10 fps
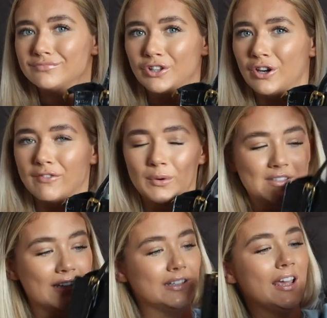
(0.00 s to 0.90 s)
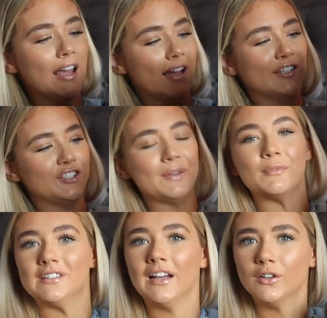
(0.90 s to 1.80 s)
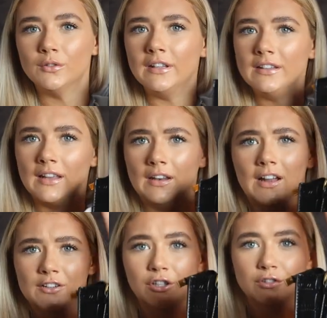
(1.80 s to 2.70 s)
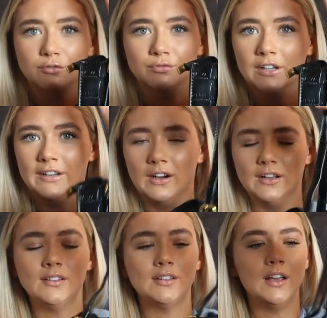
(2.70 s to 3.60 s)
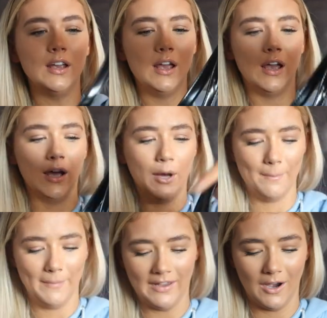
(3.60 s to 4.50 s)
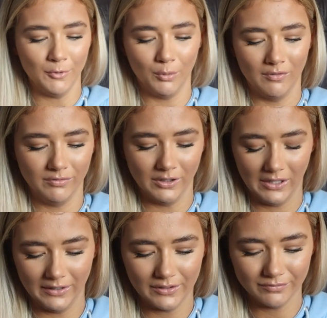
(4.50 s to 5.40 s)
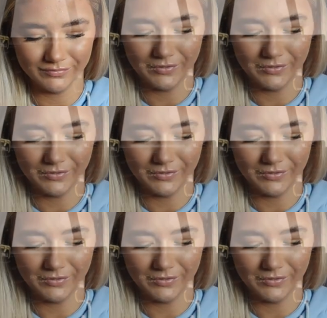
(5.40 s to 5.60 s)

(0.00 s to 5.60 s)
you don't even know what it says. And it's a shame because that gold detailing actually looks really nice. But yeah, I'm not one for like